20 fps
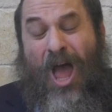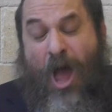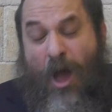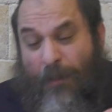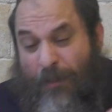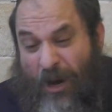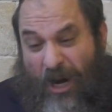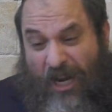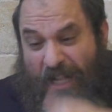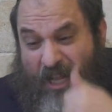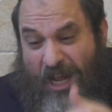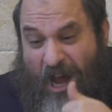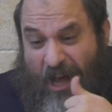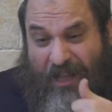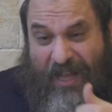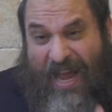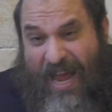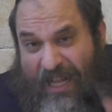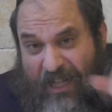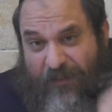But on the
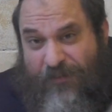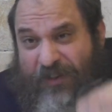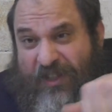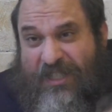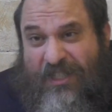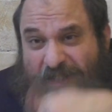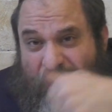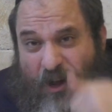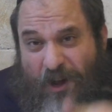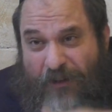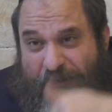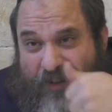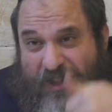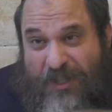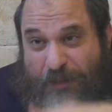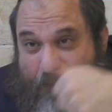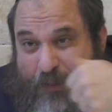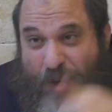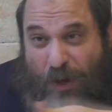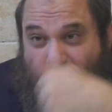other hand, if
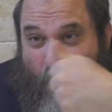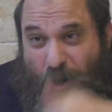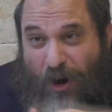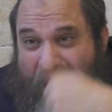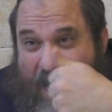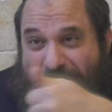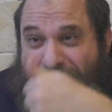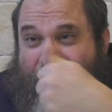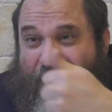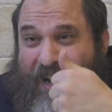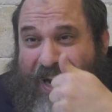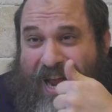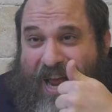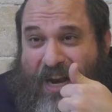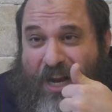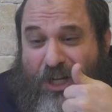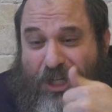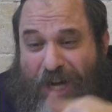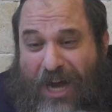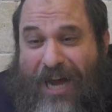it's pure infinite
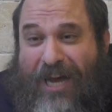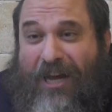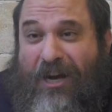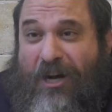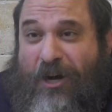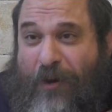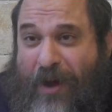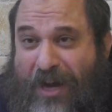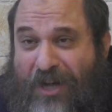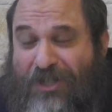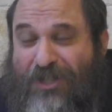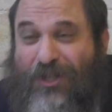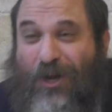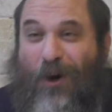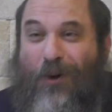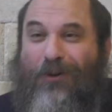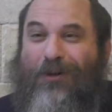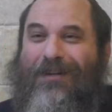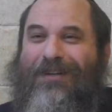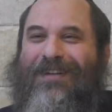energy, how could it create a
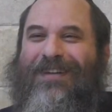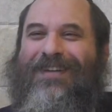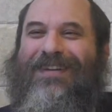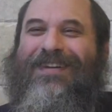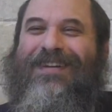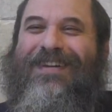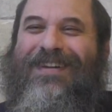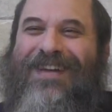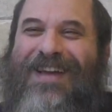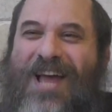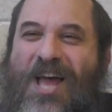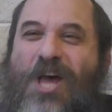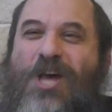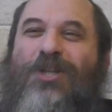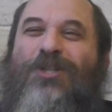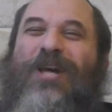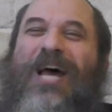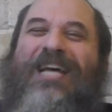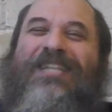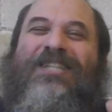stone?
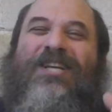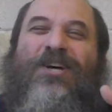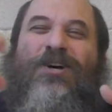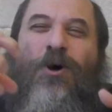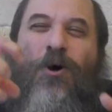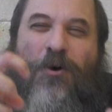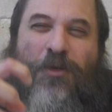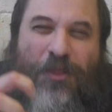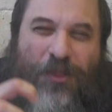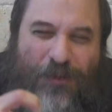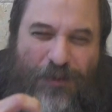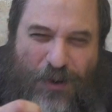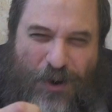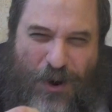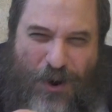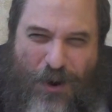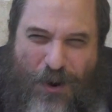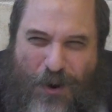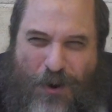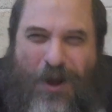So it has to go
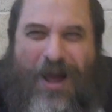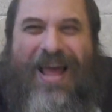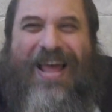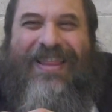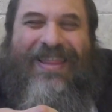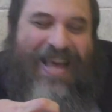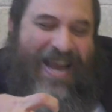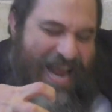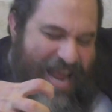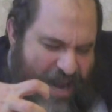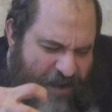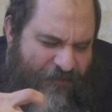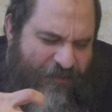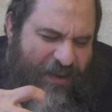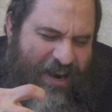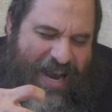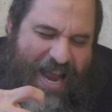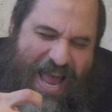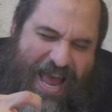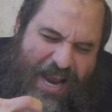through, that
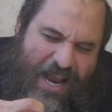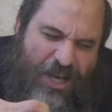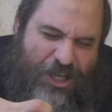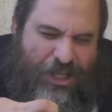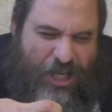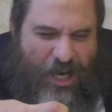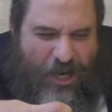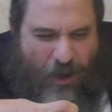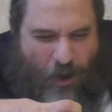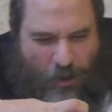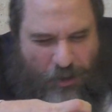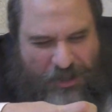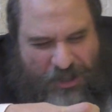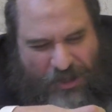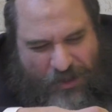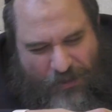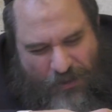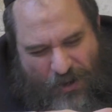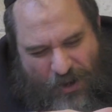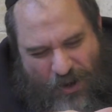infinite energy goes
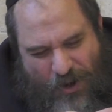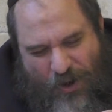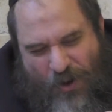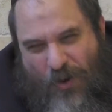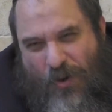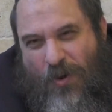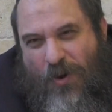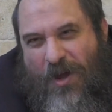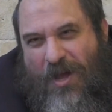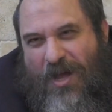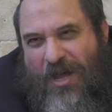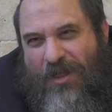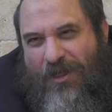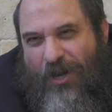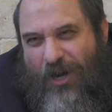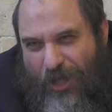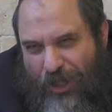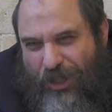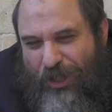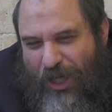through
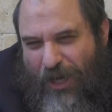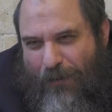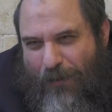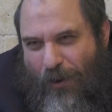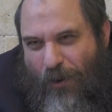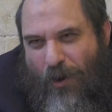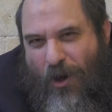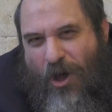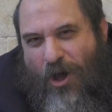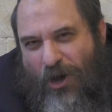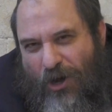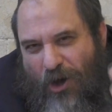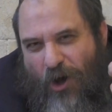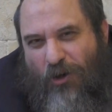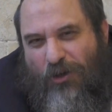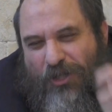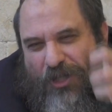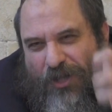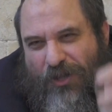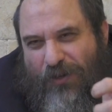the Reshimu,
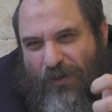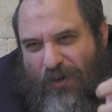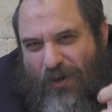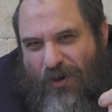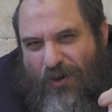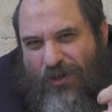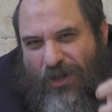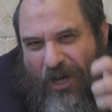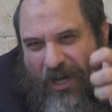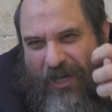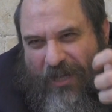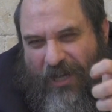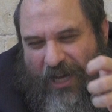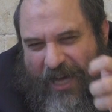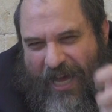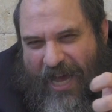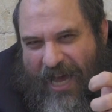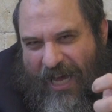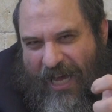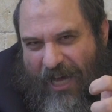goes through the
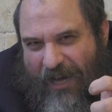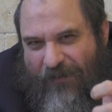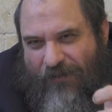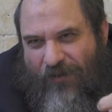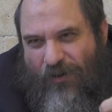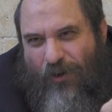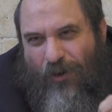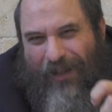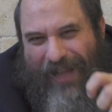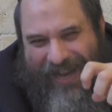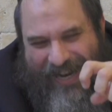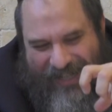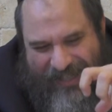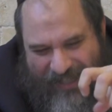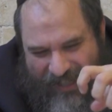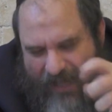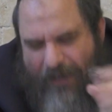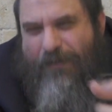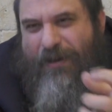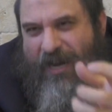Keach HaGvul, and
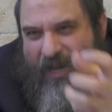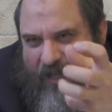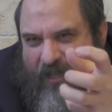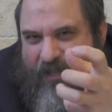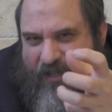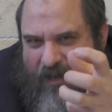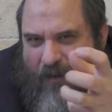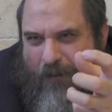it's limited to